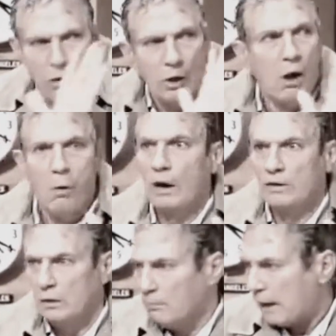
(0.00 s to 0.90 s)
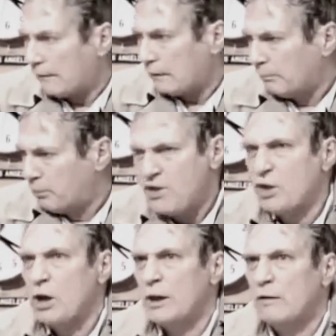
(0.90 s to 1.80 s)
I don't know what to do about the
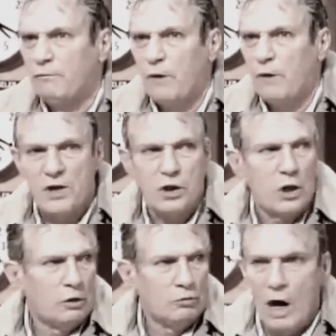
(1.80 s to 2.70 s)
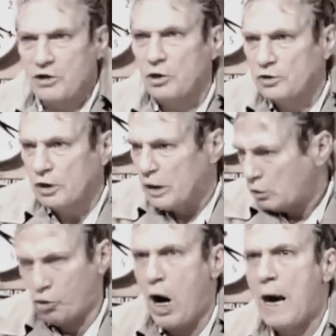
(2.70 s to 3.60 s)
depression and the inflation and the
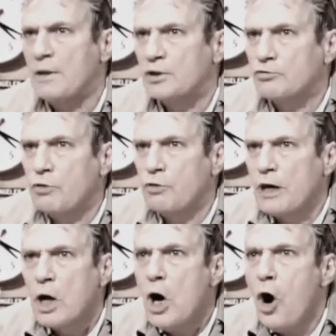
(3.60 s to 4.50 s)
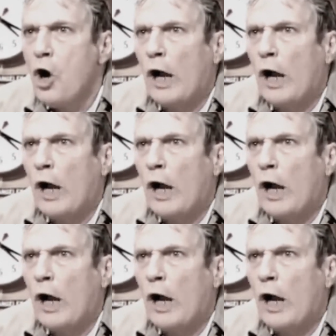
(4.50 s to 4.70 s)
Russians and the crime in the street.